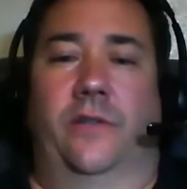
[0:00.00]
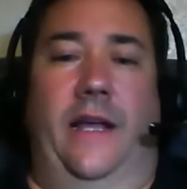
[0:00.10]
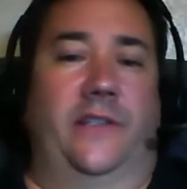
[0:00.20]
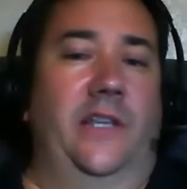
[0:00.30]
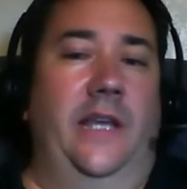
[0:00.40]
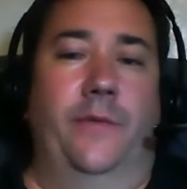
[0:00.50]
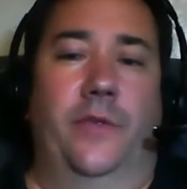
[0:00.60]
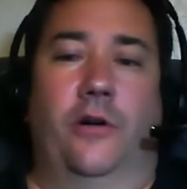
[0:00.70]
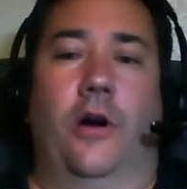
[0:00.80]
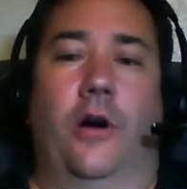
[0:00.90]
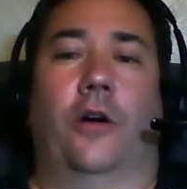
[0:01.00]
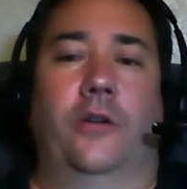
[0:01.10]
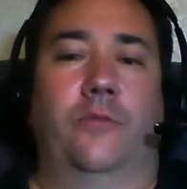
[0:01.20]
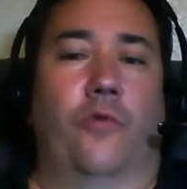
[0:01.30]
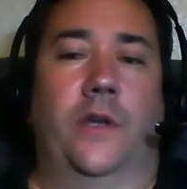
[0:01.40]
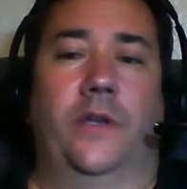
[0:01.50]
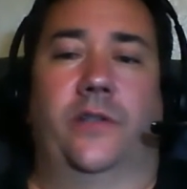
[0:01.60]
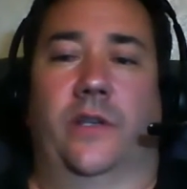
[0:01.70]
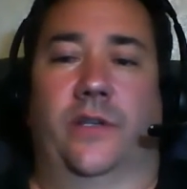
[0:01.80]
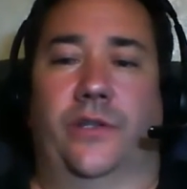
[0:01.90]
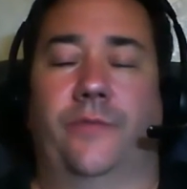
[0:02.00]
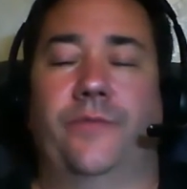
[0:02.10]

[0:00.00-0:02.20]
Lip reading: That's the name of the call. Good morning, Sizzle.